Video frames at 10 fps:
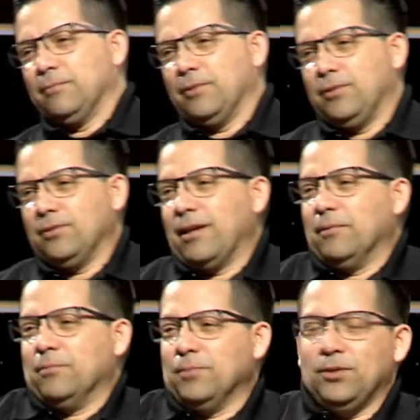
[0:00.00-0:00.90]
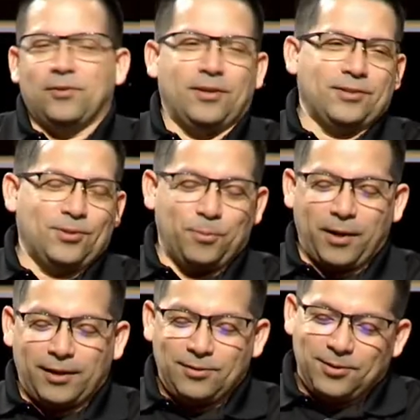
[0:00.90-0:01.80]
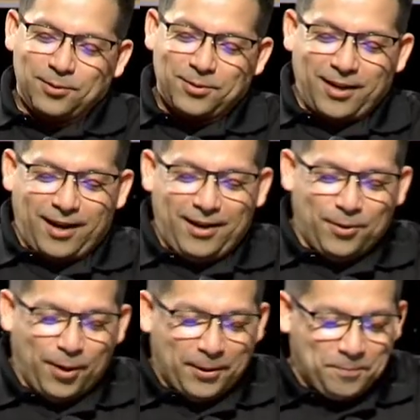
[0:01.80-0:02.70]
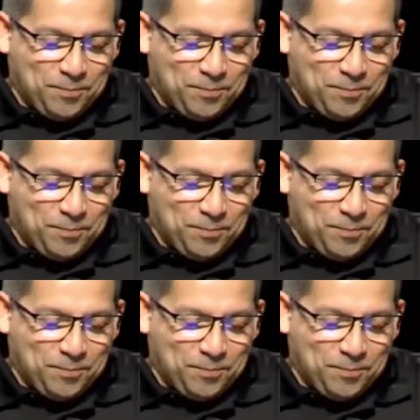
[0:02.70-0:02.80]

oh. who, you know, menudo doesn't go bad. Who knows? Uh, anyway,